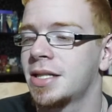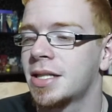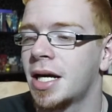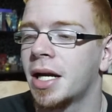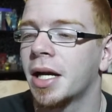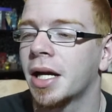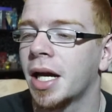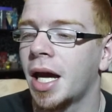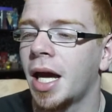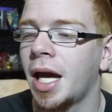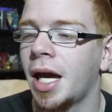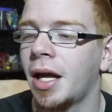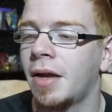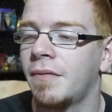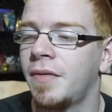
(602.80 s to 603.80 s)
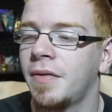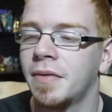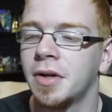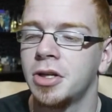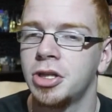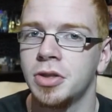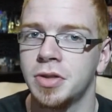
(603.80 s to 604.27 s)
Exotic and
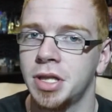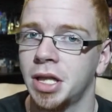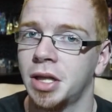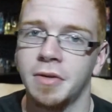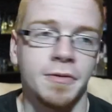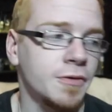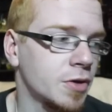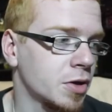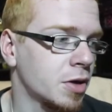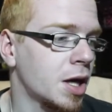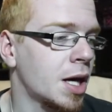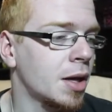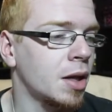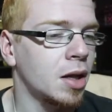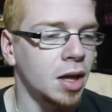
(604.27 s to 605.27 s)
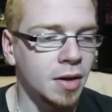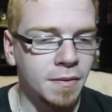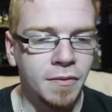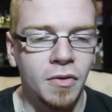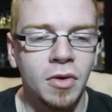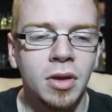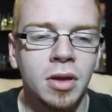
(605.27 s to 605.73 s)
Viva La Juicy La Fleur. I
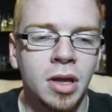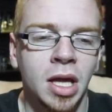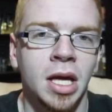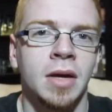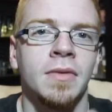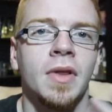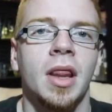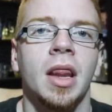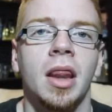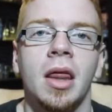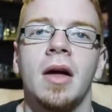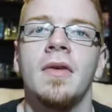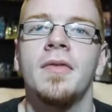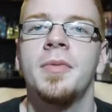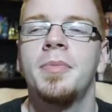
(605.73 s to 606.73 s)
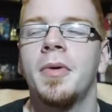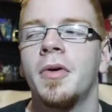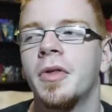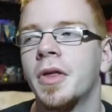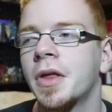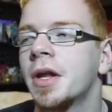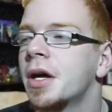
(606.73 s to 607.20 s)
love, love, love
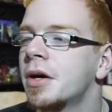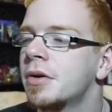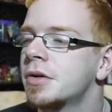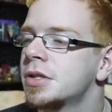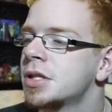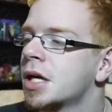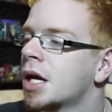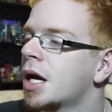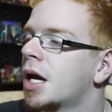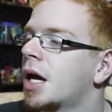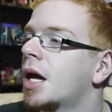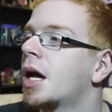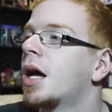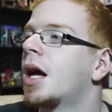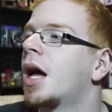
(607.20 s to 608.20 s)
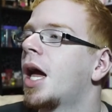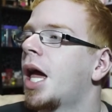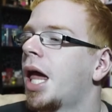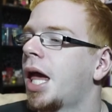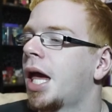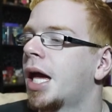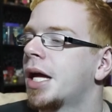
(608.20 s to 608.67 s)
both of those.
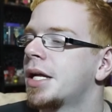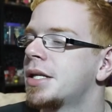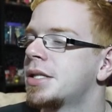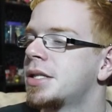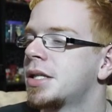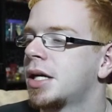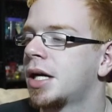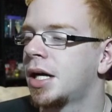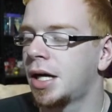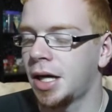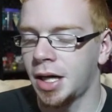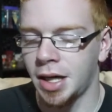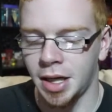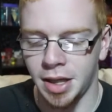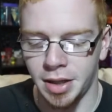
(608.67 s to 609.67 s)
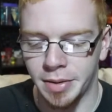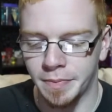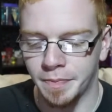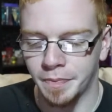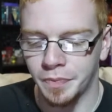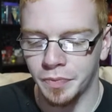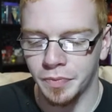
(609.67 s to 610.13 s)
And,
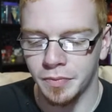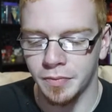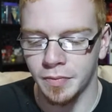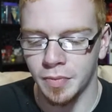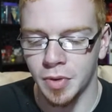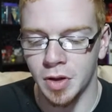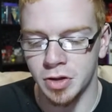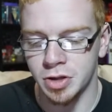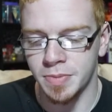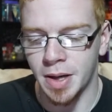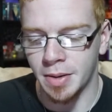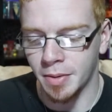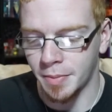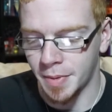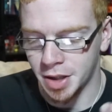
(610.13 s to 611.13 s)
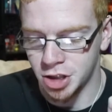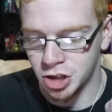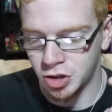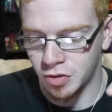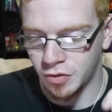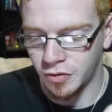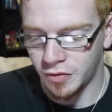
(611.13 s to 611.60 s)
um, those are probably my
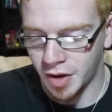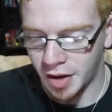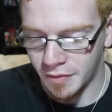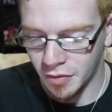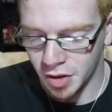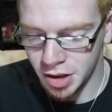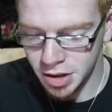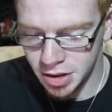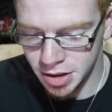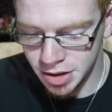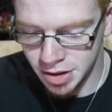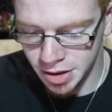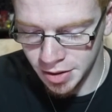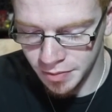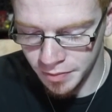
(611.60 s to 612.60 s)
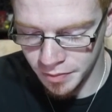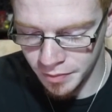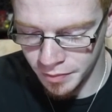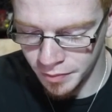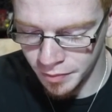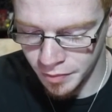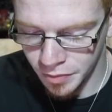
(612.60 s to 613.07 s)
two favorites.
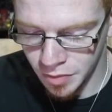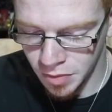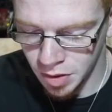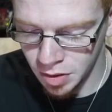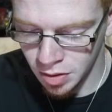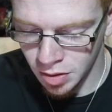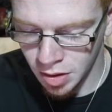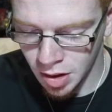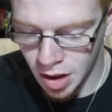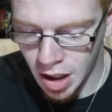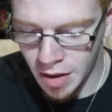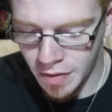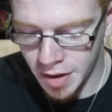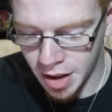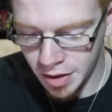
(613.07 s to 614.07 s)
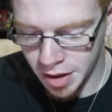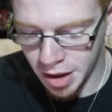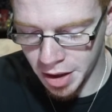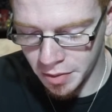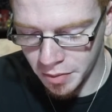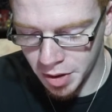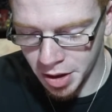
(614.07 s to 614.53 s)
And then
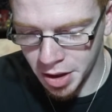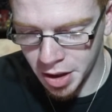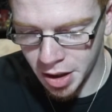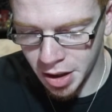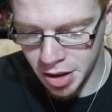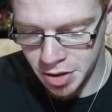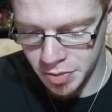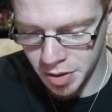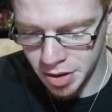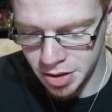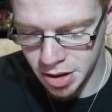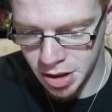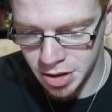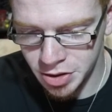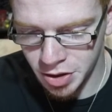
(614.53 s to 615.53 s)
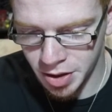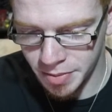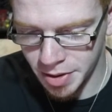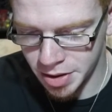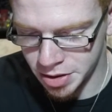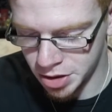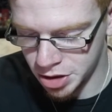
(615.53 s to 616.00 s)
the other one, this one is an Instagram
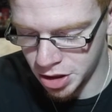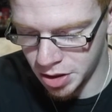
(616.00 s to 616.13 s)
message.